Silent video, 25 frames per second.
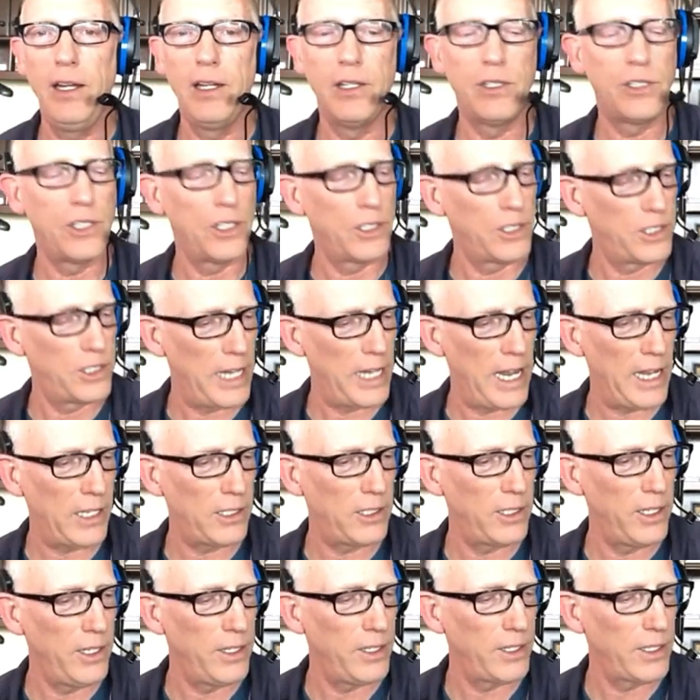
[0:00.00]
is
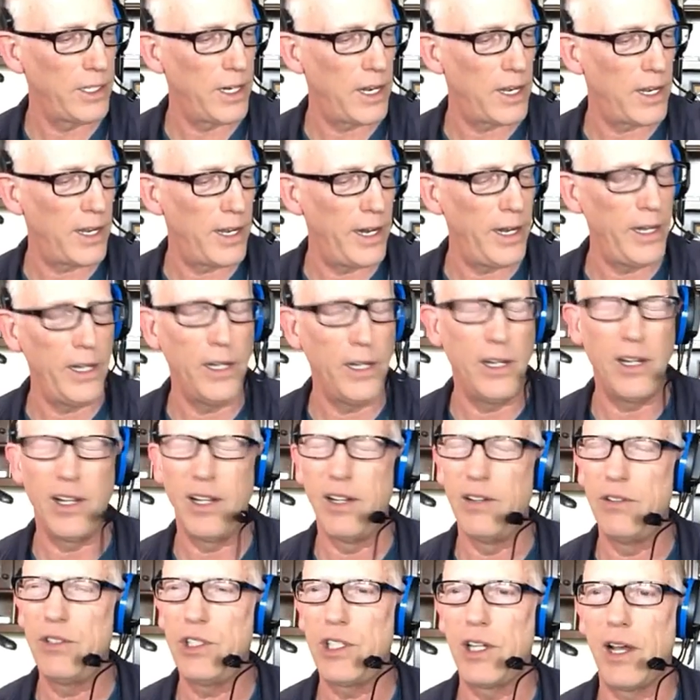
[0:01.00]
exactly the kind
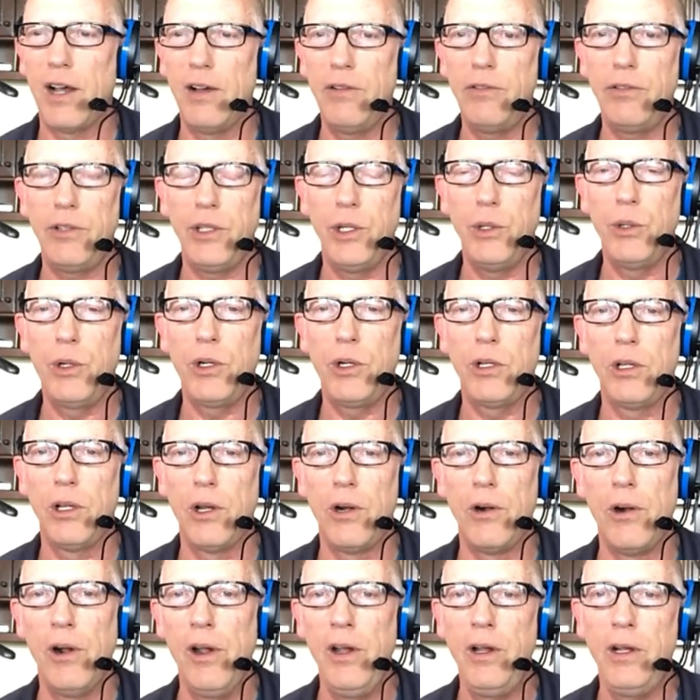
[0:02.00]
of stuff you could
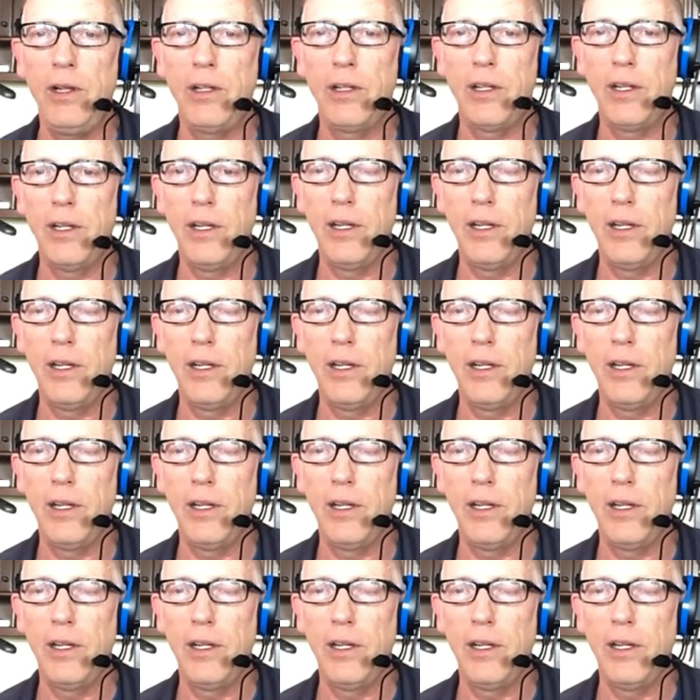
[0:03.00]
learn